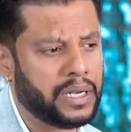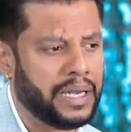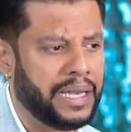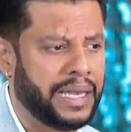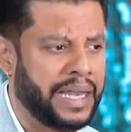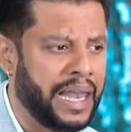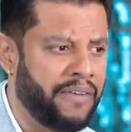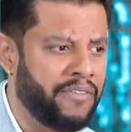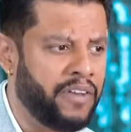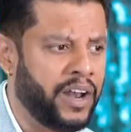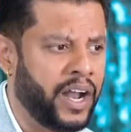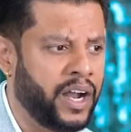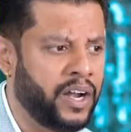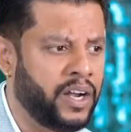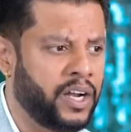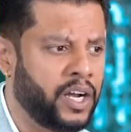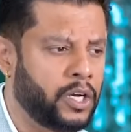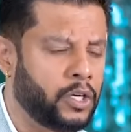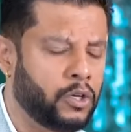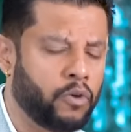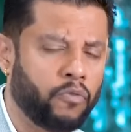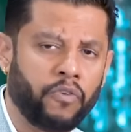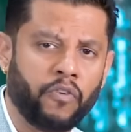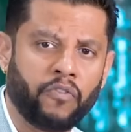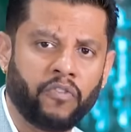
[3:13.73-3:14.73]

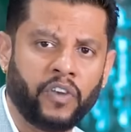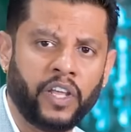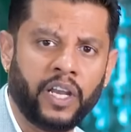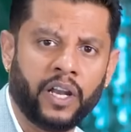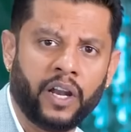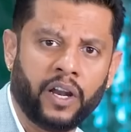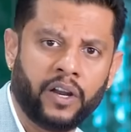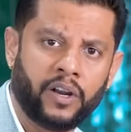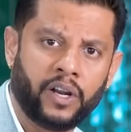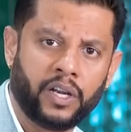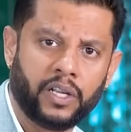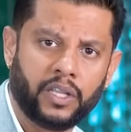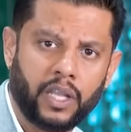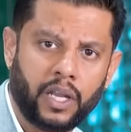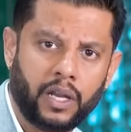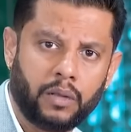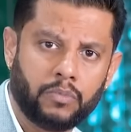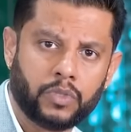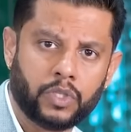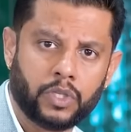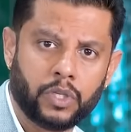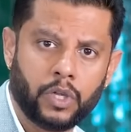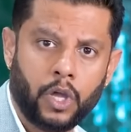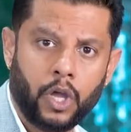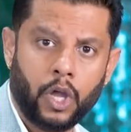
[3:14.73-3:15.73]
1,100 to 1,500
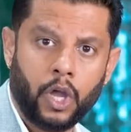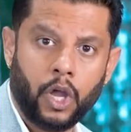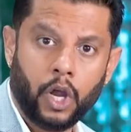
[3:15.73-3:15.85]
dirhams.